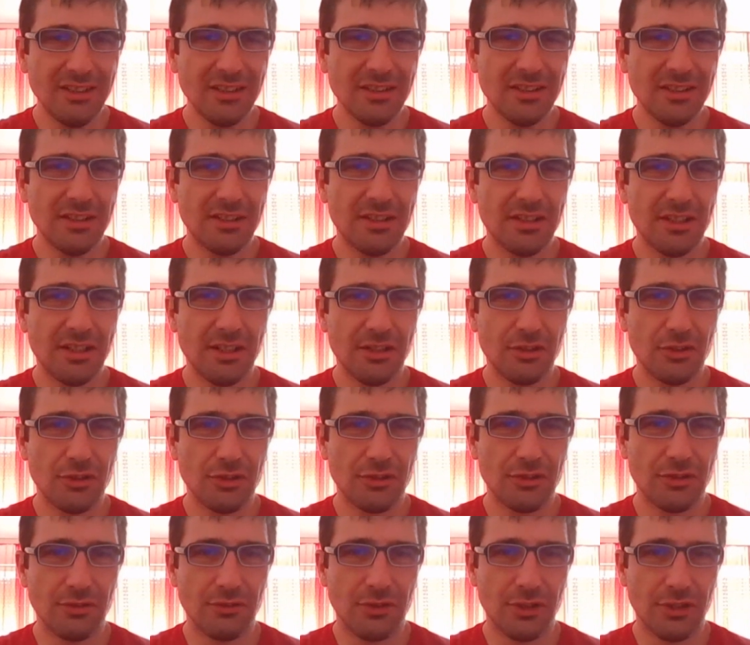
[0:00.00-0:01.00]
63
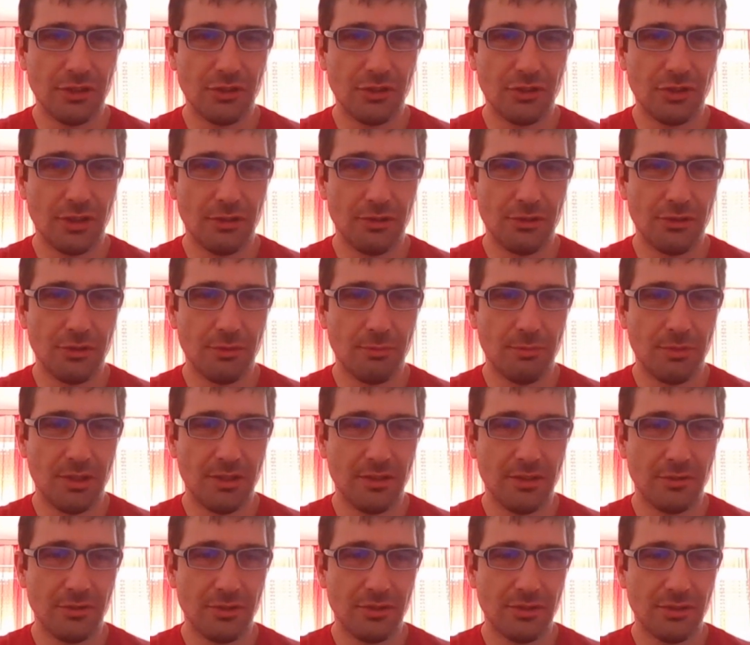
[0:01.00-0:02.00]
inches over Rachel
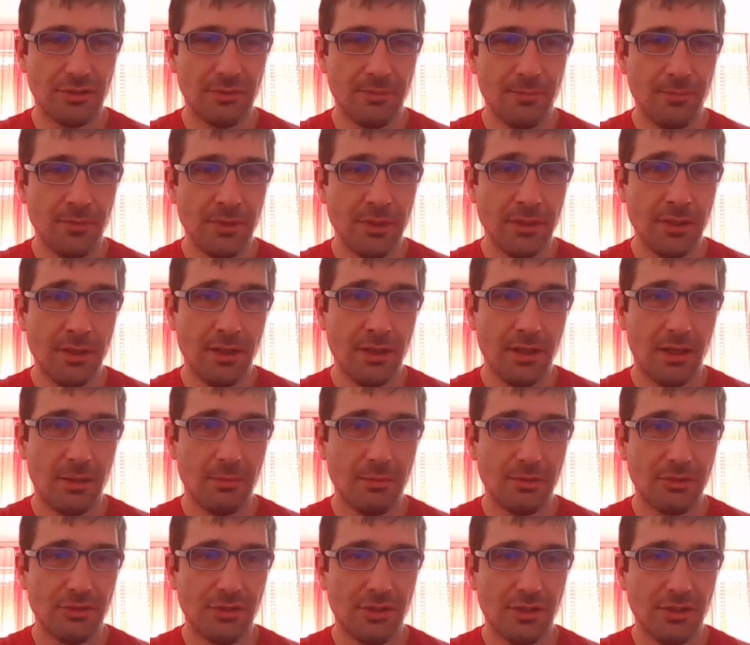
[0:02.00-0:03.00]
Manaus.
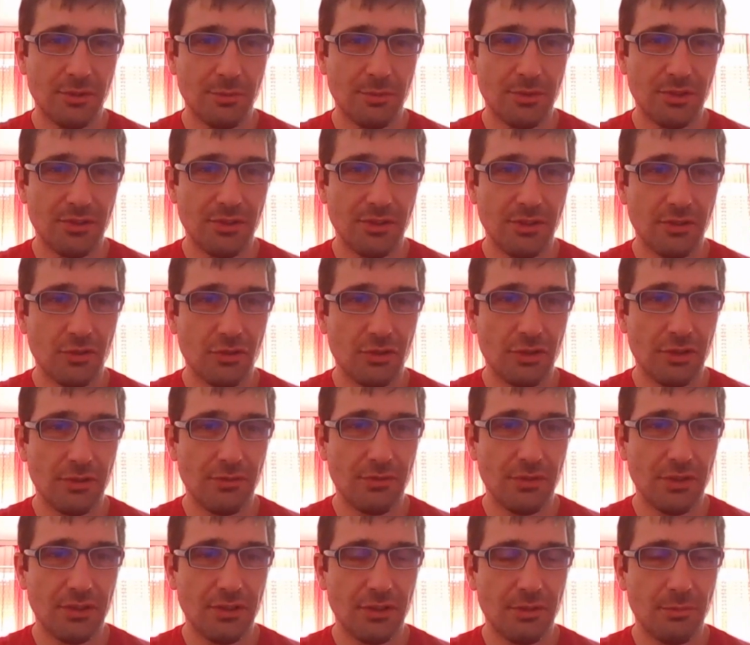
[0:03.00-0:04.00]
Amazonas Brazil, she
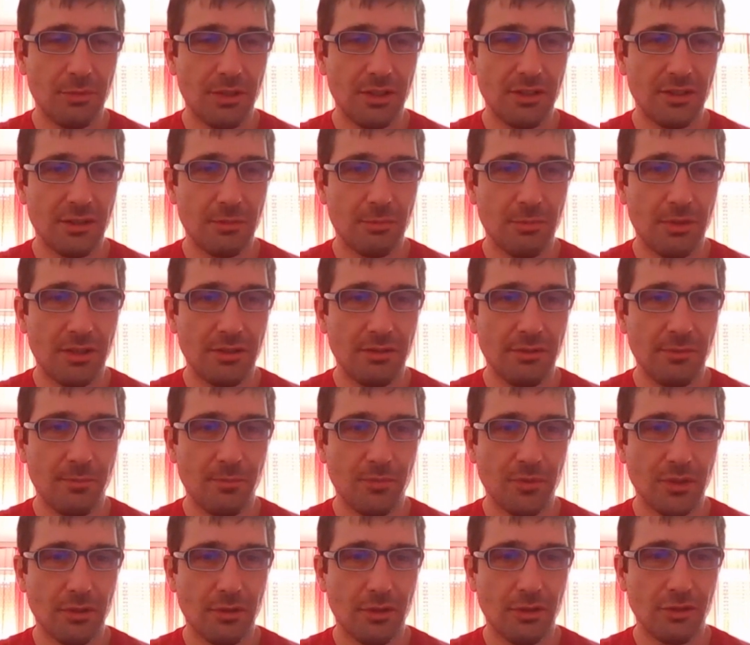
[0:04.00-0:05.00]
defeated Manikman,
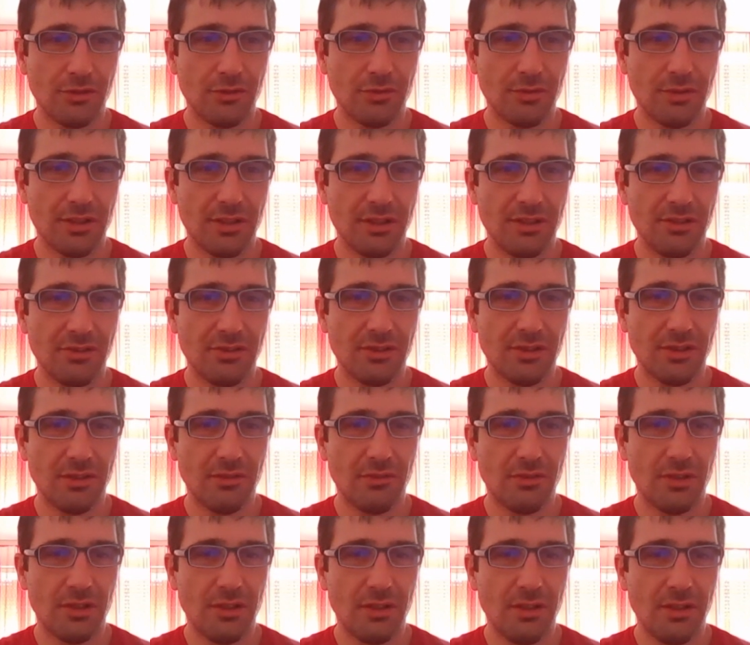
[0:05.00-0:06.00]
lost to Karin
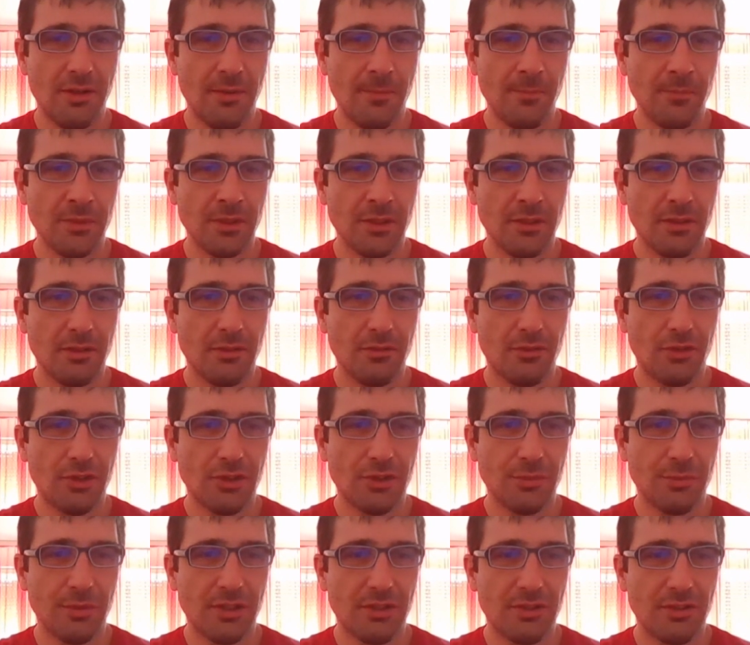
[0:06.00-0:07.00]
Silva.
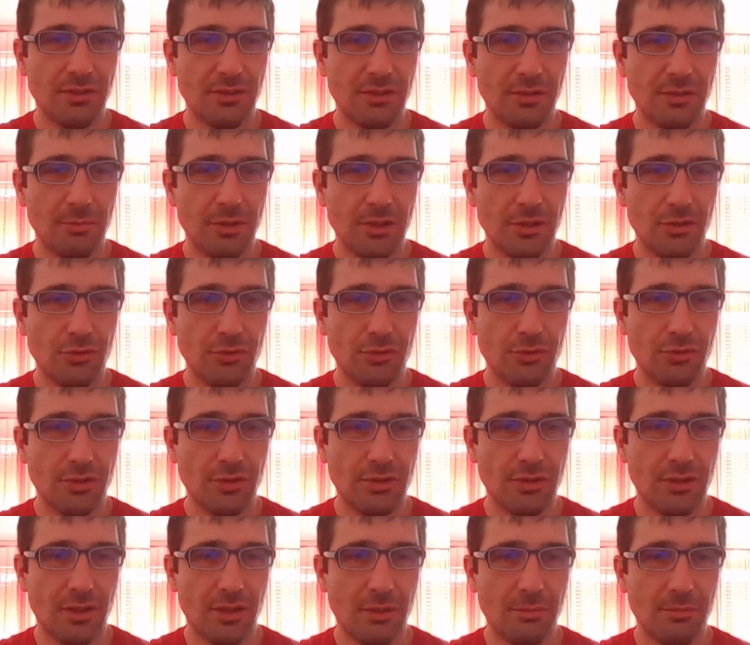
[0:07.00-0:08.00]
Was better than Maiju
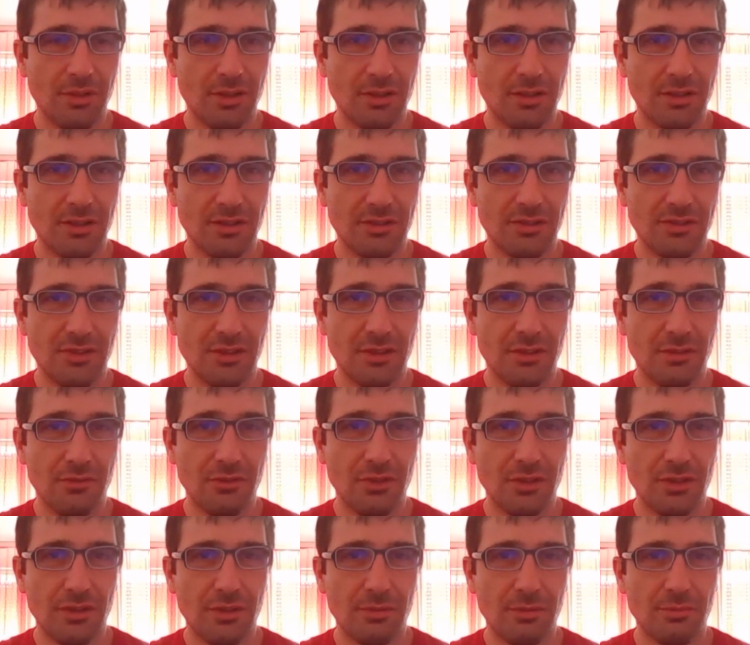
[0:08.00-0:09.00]
Sotama,
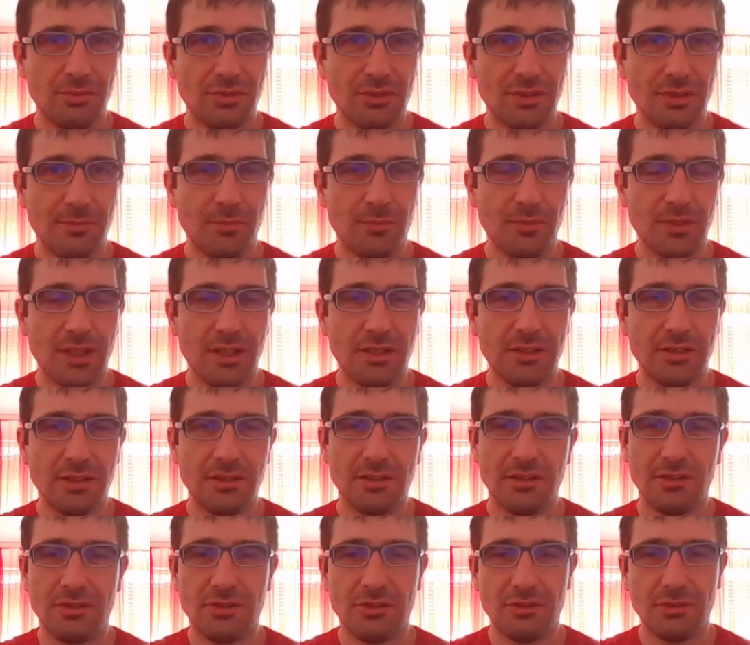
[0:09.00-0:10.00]
Christina Williams. I
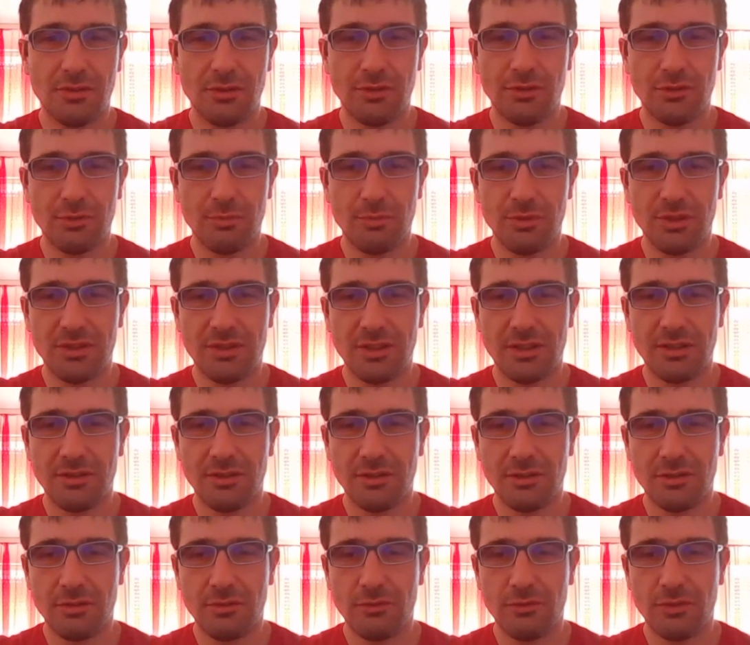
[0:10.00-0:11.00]
think this is going to be a
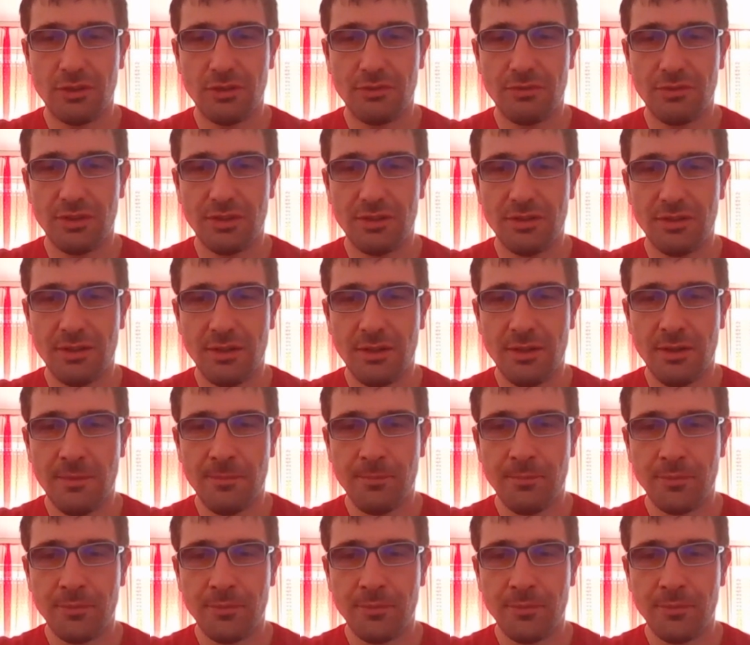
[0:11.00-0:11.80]
technical warfare.